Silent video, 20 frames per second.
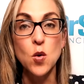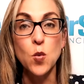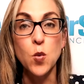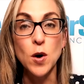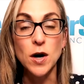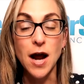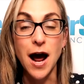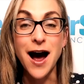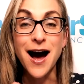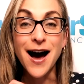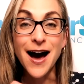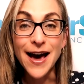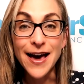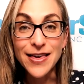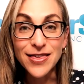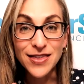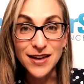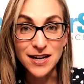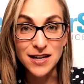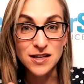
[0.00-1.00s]
What
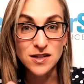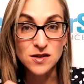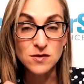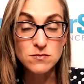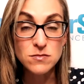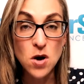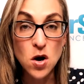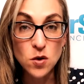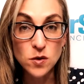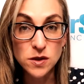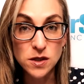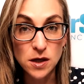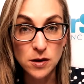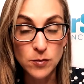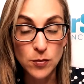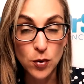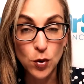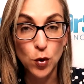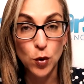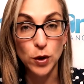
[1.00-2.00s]
I think is most
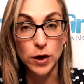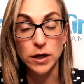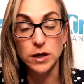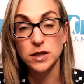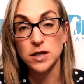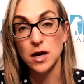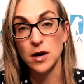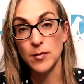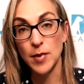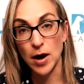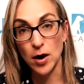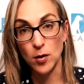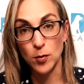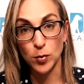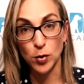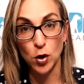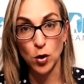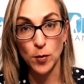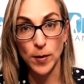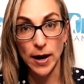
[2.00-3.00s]
important
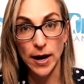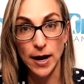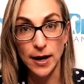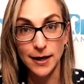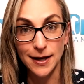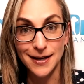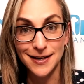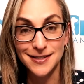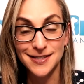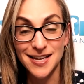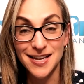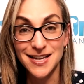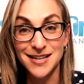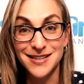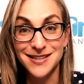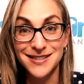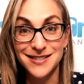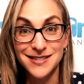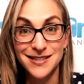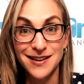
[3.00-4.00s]
about probiotics
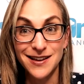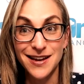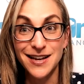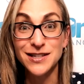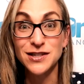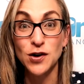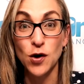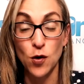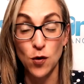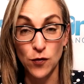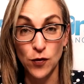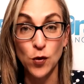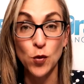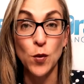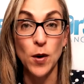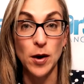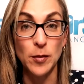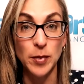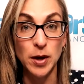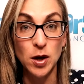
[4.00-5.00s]
is it's
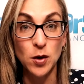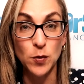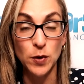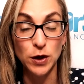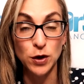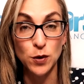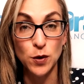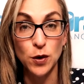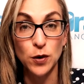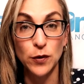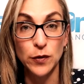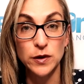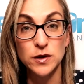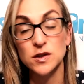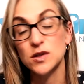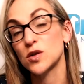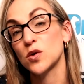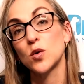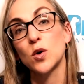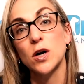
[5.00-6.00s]
overwhelming when you go to the
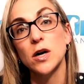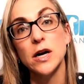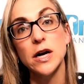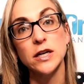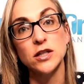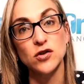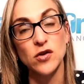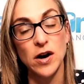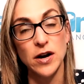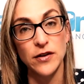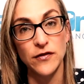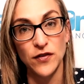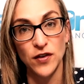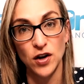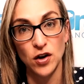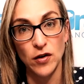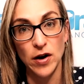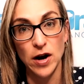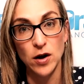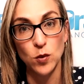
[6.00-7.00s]
store and try to
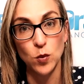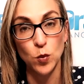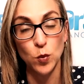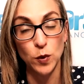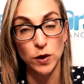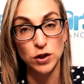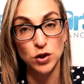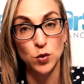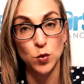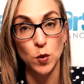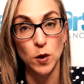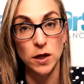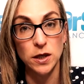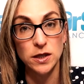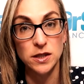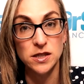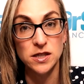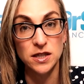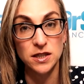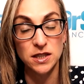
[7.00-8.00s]
figure out which
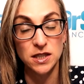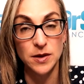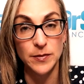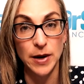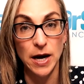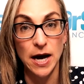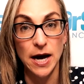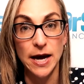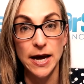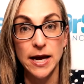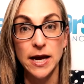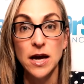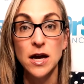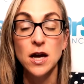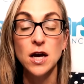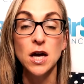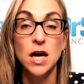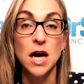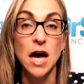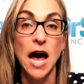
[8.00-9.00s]
ones to buy.
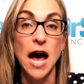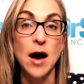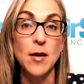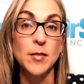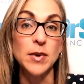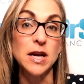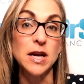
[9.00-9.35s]
How